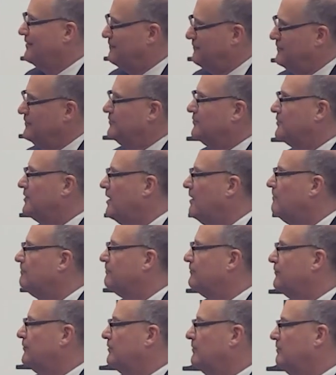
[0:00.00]
I feel
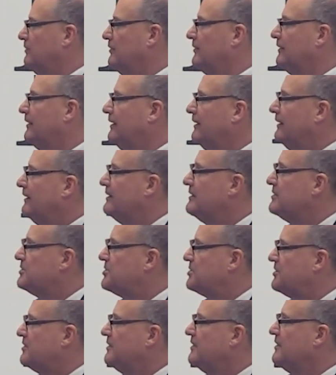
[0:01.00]
comfortable at
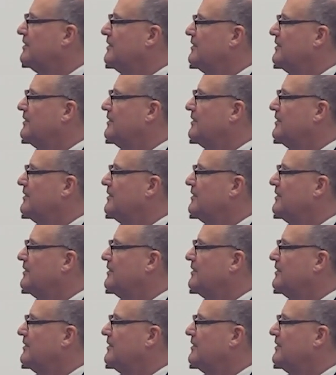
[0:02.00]
least